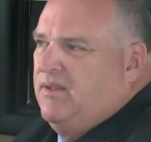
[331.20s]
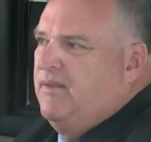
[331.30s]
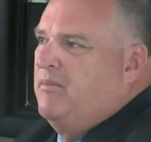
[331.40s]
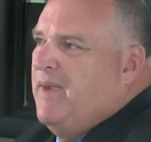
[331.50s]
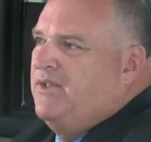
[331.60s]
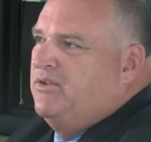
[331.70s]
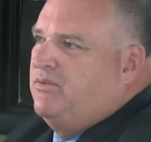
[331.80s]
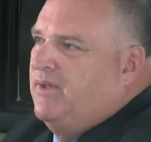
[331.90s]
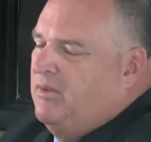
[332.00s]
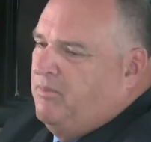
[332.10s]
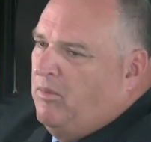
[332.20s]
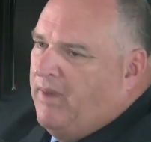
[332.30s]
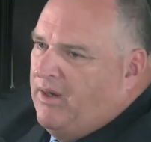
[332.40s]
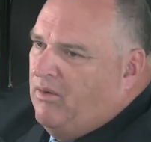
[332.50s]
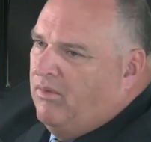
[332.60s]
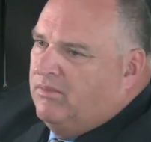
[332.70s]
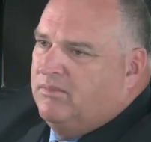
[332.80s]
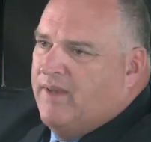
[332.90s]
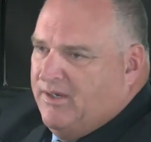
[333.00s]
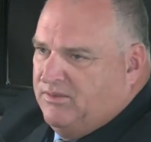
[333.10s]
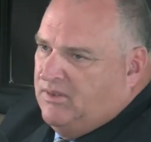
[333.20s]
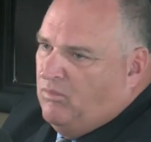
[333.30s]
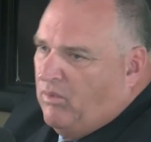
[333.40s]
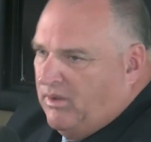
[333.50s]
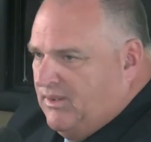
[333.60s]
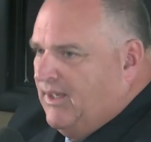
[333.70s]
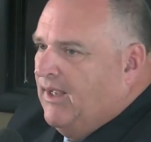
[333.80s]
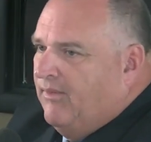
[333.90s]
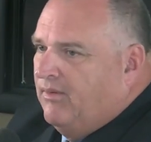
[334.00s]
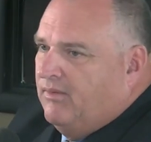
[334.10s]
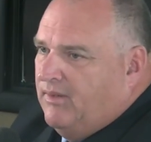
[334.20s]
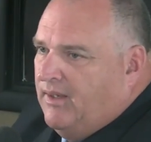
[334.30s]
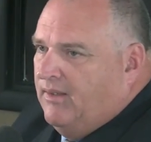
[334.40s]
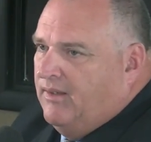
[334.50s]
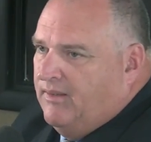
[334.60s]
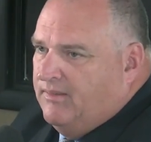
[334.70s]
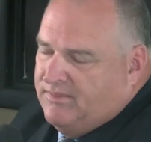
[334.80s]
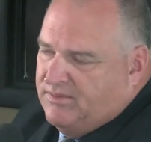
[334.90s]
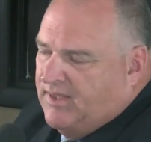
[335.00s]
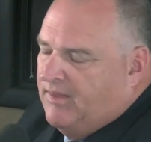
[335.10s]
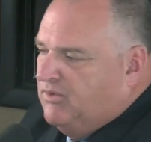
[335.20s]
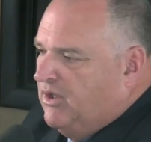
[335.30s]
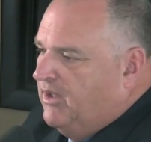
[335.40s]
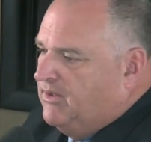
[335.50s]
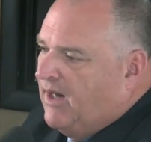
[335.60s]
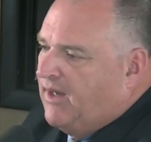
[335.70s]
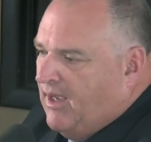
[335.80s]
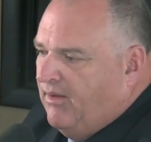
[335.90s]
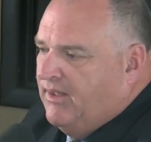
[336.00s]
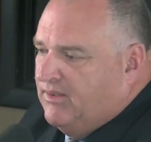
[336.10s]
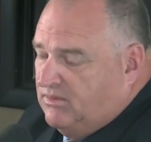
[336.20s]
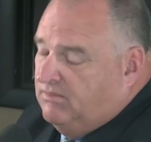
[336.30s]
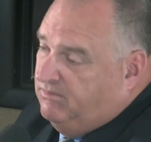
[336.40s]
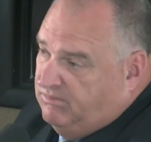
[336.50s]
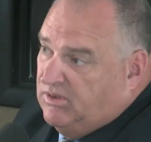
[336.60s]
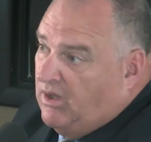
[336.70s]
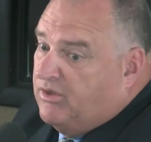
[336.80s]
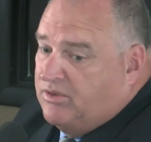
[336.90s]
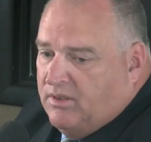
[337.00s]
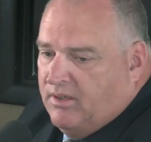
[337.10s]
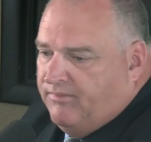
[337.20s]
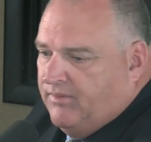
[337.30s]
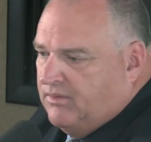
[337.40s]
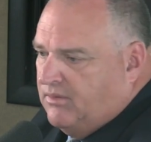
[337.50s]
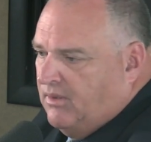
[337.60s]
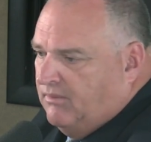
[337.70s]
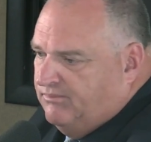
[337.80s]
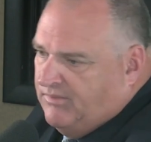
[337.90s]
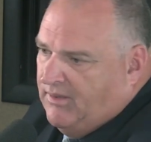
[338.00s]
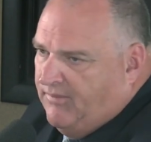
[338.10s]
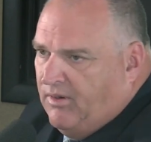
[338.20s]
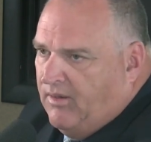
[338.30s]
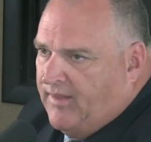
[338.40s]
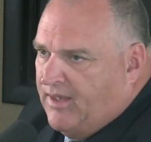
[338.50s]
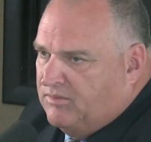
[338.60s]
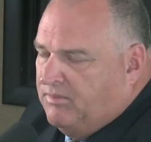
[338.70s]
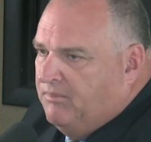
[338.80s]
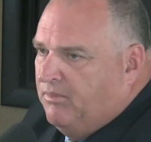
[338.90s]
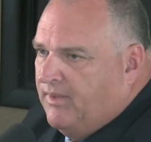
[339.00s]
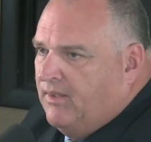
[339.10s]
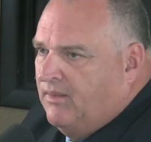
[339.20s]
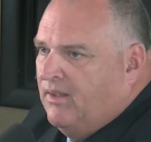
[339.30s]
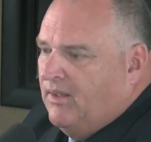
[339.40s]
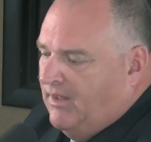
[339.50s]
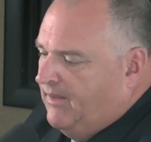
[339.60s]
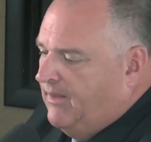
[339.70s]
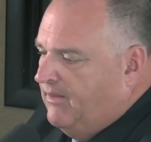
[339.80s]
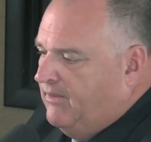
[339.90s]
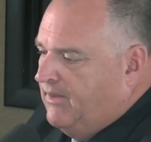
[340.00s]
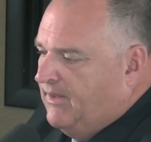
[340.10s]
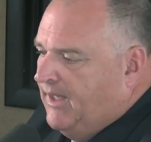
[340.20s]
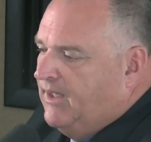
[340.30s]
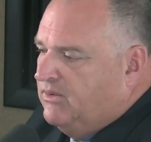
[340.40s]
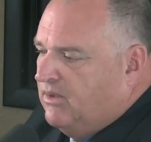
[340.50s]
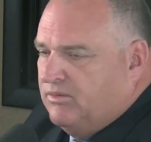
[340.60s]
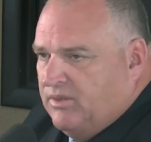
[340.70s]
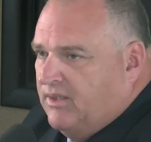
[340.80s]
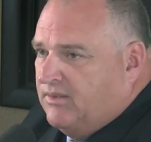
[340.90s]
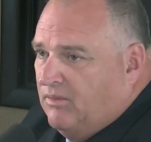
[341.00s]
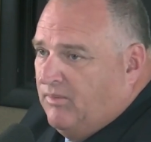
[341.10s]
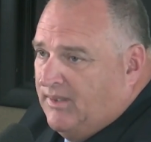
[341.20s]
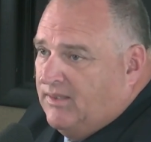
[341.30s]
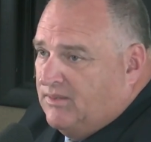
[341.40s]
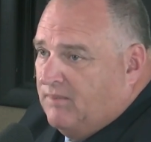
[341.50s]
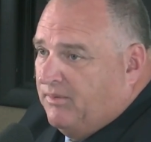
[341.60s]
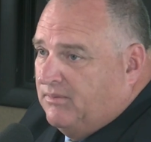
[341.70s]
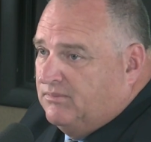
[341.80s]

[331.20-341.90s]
the magistrate and the probate court actually work together, and it's the same judge. Our county is large enough as to 30,000 people that the needs are such that we need separate